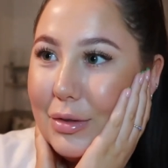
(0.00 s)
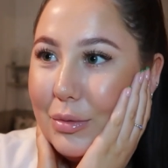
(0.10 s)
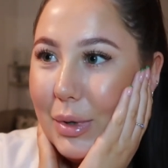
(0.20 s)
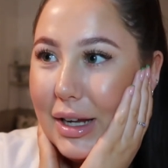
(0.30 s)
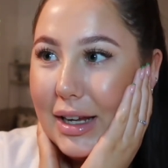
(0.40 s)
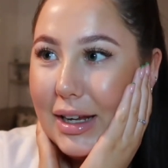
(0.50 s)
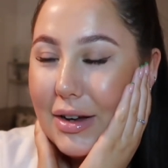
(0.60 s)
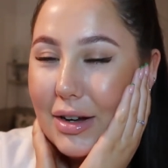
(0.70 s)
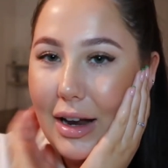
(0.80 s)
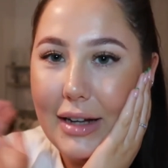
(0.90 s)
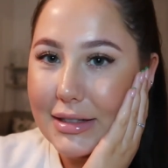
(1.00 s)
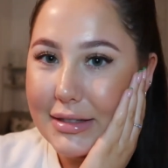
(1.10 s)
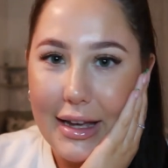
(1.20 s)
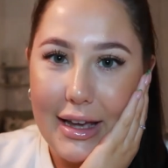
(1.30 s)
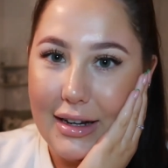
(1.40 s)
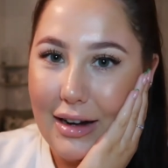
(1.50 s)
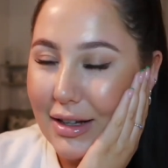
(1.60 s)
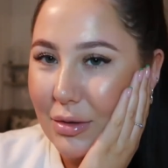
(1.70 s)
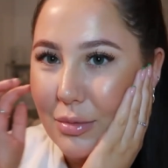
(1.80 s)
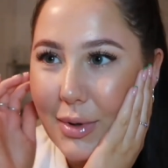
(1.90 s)
we like to stay in, like,
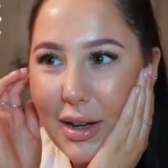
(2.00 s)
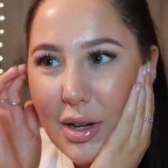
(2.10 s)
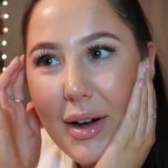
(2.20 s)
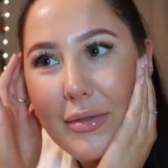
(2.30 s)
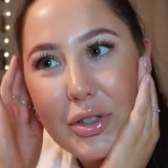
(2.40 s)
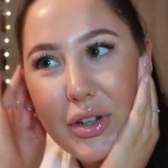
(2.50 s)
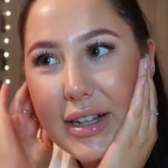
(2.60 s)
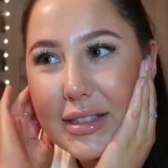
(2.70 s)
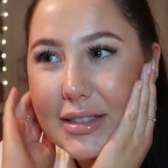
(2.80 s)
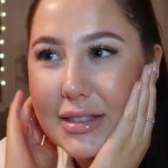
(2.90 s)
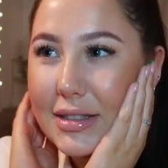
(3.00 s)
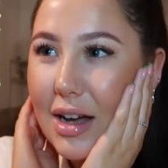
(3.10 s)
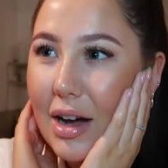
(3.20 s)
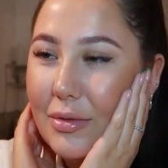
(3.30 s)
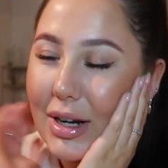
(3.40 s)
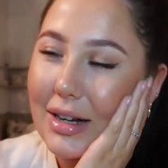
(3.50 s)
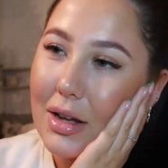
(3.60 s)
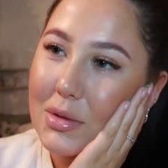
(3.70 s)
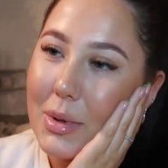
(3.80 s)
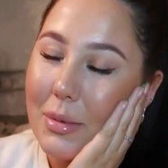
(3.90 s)
or we'll like go out for drinks and stuff, or like
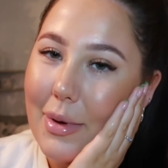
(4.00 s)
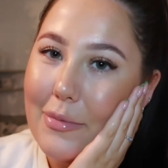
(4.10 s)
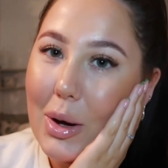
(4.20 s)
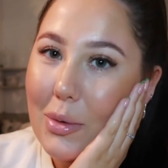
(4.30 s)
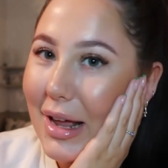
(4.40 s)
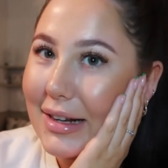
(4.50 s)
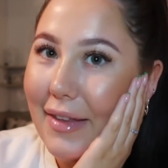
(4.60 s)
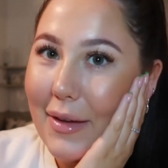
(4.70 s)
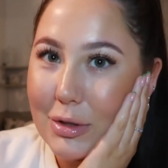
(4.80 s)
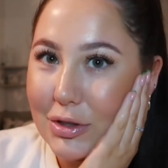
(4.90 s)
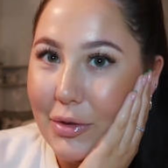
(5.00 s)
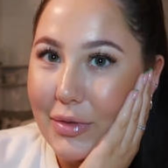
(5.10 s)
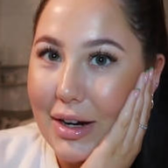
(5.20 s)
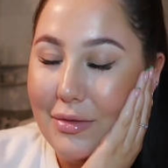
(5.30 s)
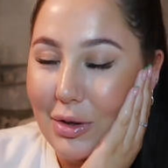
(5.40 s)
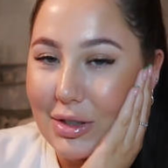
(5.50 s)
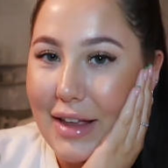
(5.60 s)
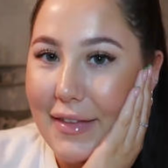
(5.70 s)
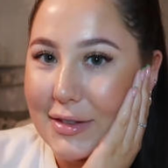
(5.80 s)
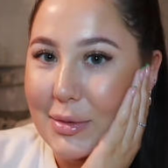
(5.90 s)
last week we went bowling, like that was so fun, I vlogged
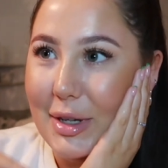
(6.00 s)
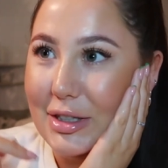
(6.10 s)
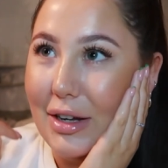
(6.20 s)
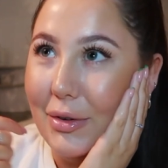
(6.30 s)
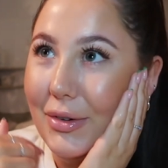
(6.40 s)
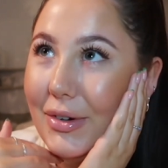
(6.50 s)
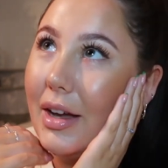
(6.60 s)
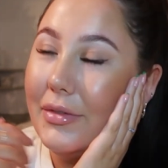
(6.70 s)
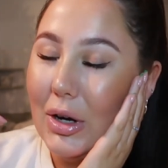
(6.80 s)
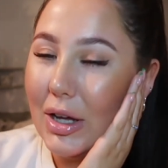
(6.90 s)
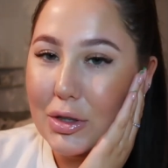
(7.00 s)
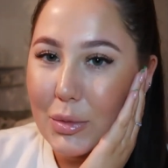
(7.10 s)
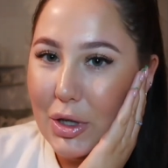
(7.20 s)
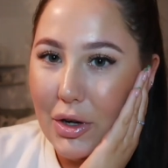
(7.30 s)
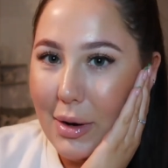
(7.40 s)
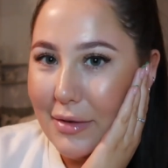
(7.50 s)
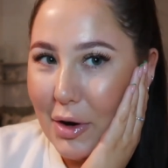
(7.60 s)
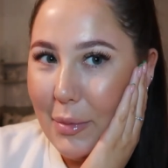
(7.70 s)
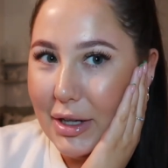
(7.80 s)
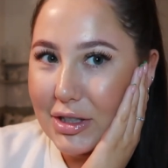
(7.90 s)
that, that's on my channel. I feel like because we don't go out
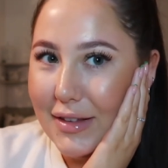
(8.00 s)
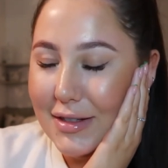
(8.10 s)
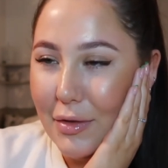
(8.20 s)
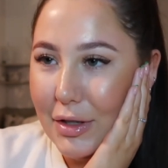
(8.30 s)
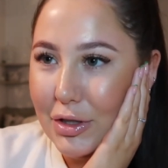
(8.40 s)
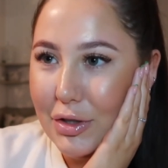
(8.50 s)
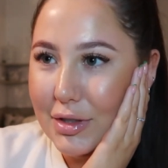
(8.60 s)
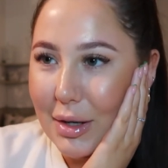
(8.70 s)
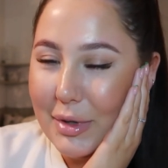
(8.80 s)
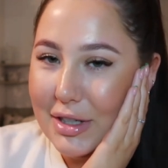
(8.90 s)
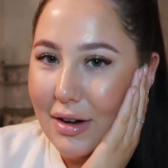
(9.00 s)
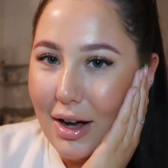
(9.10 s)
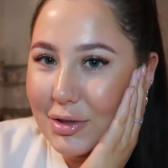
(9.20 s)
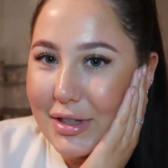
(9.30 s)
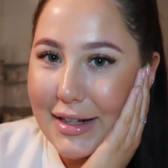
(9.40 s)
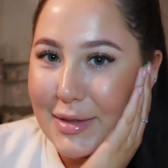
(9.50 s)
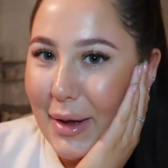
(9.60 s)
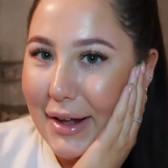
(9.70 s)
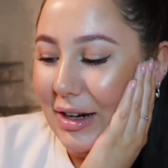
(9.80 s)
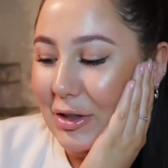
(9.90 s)
very much, like there's nothing to do, so like I just get into
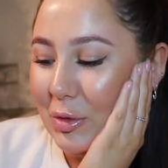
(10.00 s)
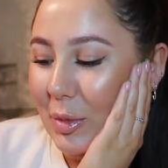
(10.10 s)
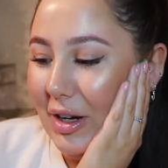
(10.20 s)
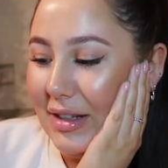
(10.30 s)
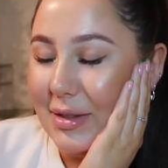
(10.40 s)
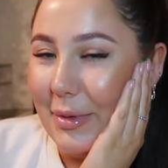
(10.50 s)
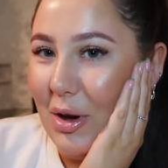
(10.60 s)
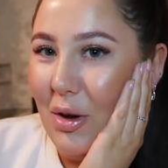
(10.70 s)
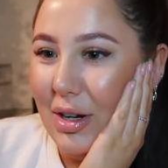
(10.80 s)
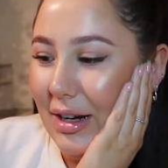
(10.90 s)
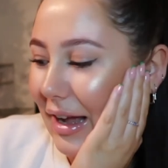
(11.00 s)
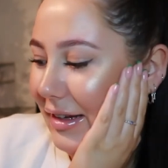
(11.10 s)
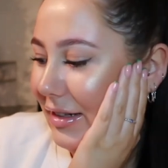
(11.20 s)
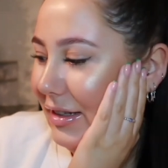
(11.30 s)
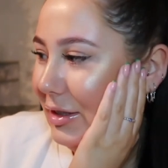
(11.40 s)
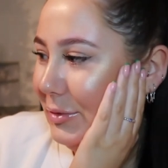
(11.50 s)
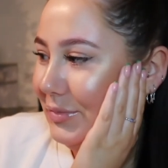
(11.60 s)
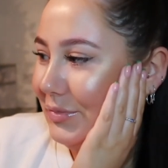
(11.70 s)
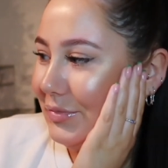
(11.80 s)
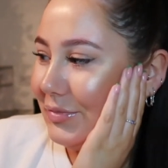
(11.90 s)
bed and I just put like something on, and like
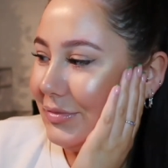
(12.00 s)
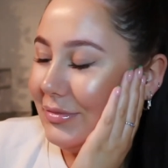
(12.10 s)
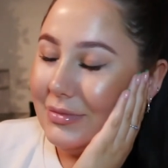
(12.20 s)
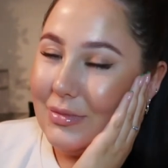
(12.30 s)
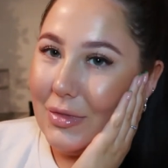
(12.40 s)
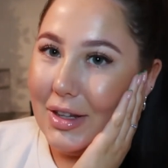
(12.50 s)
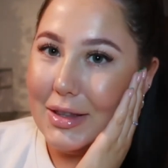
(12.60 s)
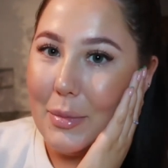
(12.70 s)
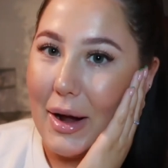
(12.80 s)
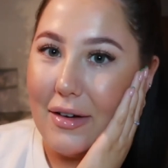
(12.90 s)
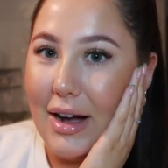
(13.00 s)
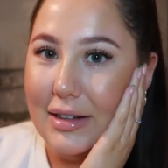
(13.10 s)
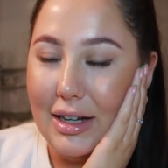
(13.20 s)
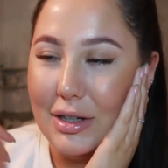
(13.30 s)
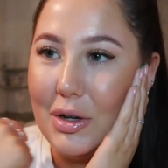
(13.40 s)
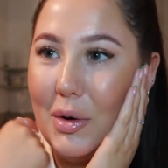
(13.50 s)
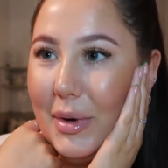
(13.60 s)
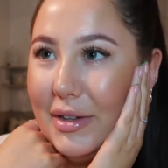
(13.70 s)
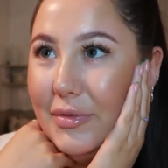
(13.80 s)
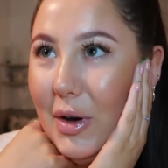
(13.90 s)
in the background, like go on
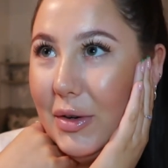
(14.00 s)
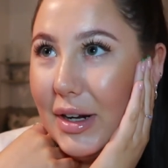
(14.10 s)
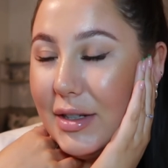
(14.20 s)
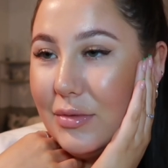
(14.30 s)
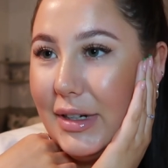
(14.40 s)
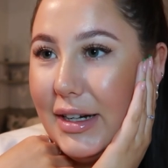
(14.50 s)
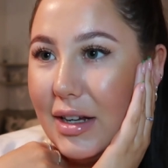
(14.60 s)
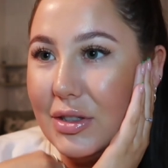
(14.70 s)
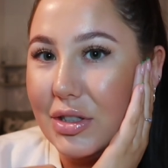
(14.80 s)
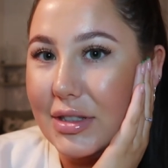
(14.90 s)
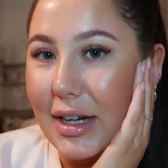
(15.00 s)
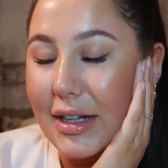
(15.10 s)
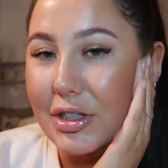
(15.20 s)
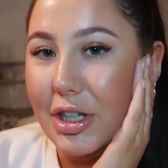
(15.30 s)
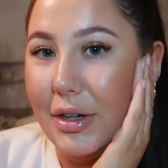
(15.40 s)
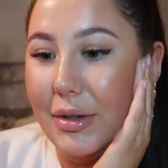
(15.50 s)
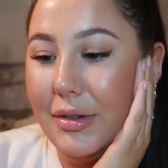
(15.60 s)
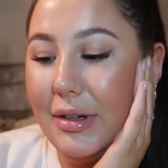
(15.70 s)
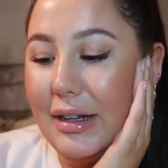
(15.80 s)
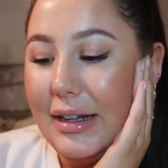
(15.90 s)
my phone, like it's really nice just to like chill.